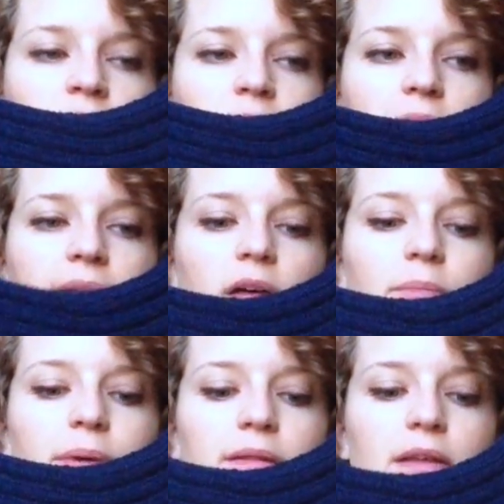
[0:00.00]
might
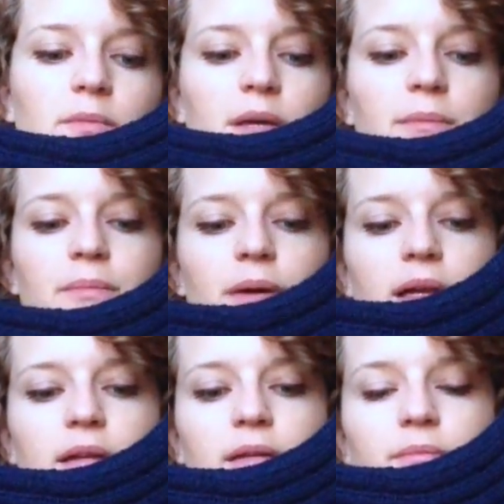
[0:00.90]
help a little bit,
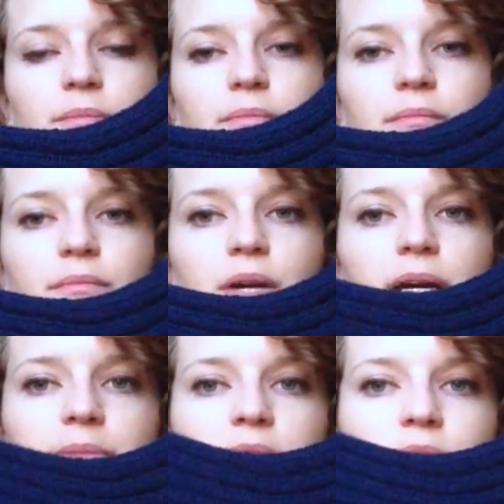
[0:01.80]
but
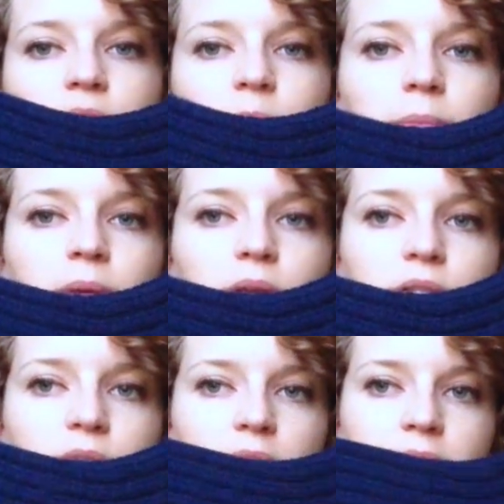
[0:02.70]
perhaps it would have been better
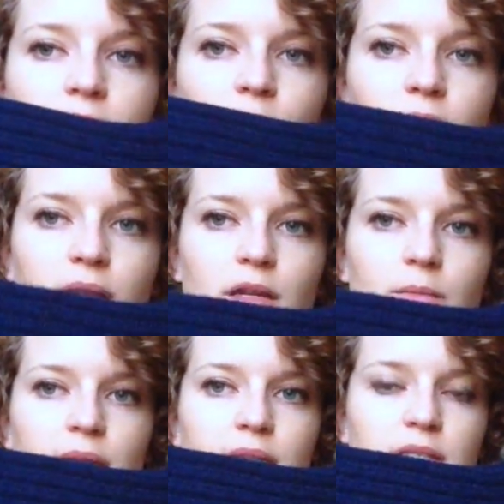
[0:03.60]
to continue it a little
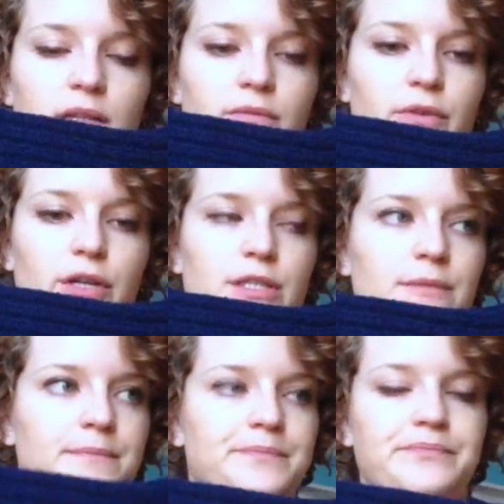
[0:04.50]
bit into the foot.
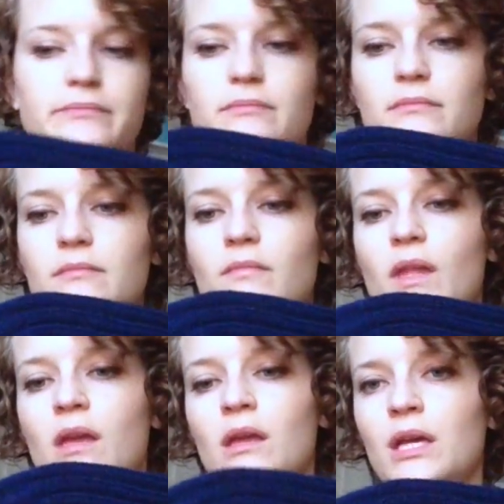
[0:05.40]

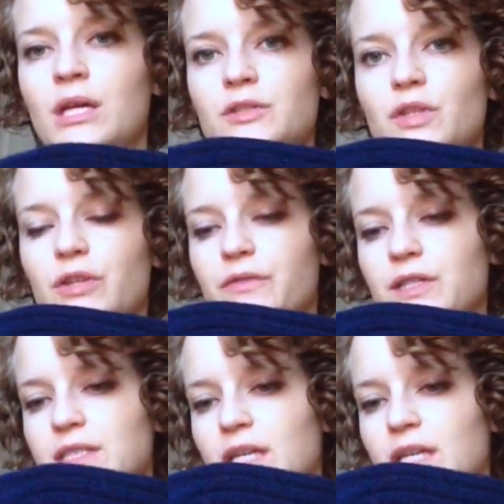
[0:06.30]
So the first